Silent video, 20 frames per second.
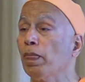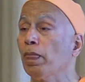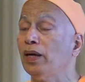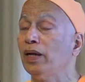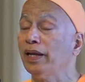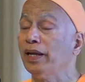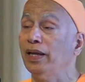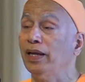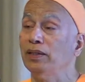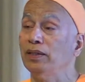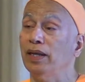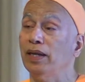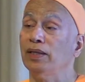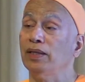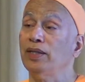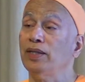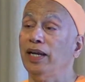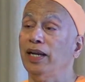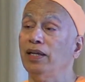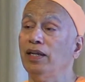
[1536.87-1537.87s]
Again,
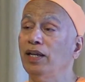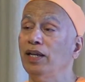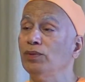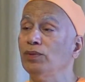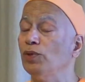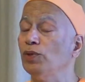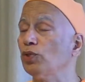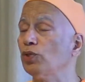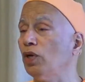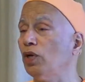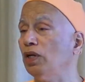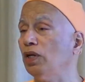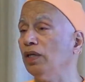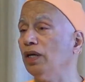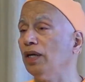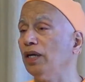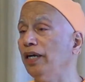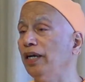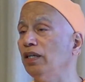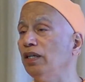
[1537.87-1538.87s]
exactly as we saw
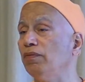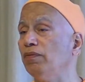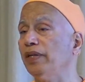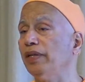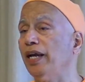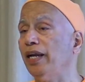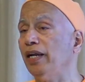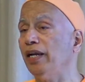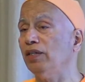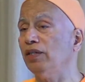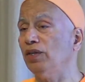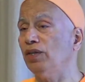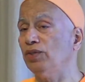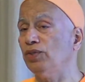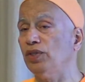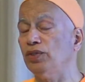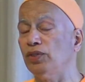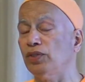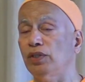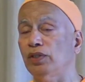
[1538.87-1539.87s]
the kind of
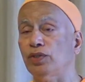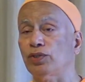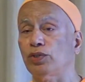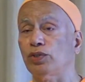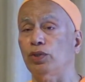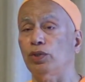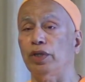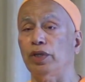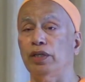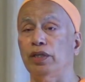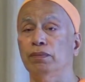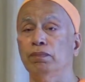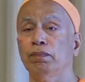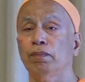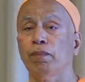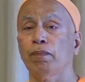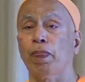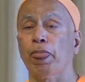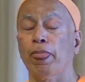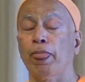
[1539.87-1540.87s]
characteristics in the story,
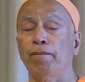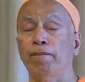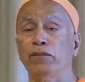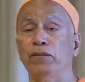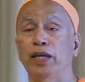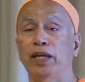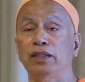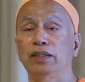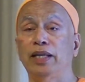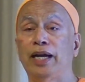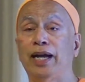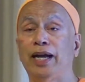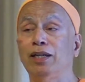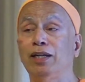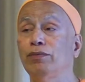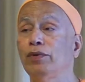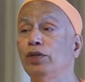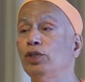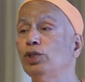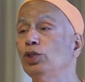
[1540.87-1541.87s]

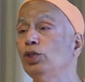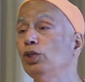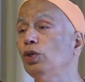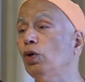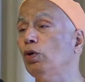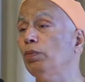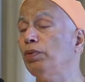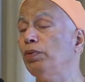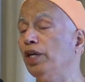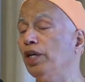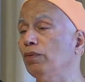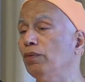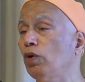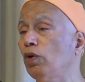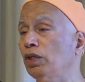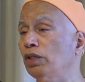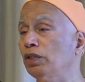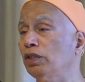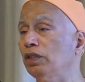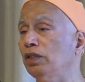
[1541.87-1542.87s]
that which nobody
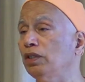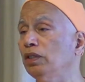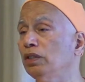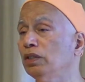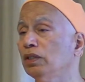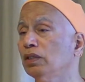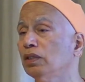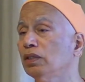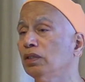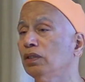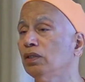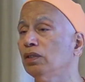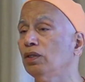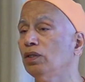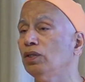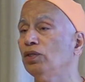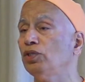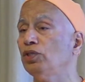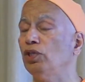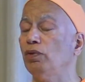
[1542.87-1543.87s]
wanted,
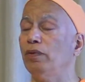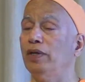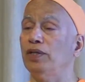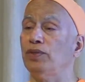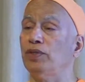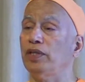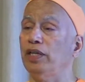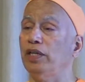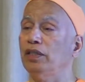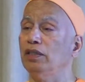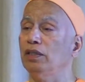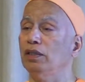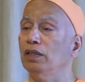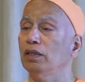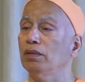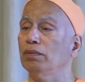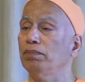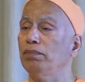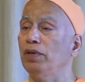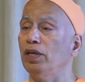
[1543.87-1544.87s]
Shiva said,
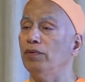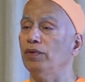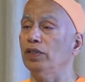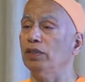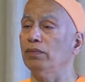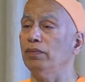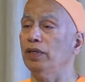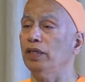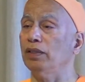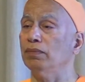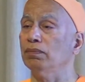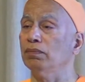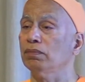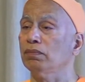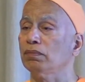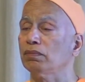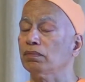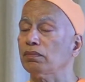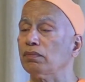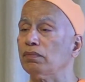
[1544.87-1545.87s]
be with me.
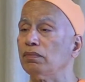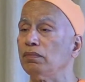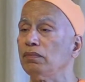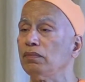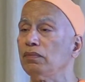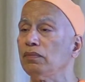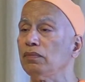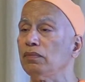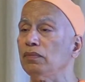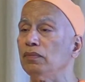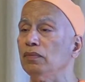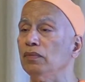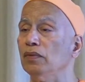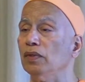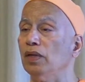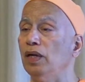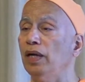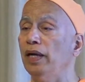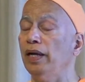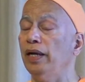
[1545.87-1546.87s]

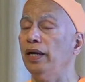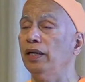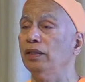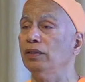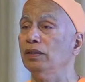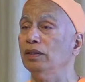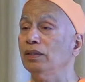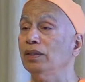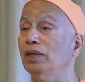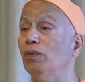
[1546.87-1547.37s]
And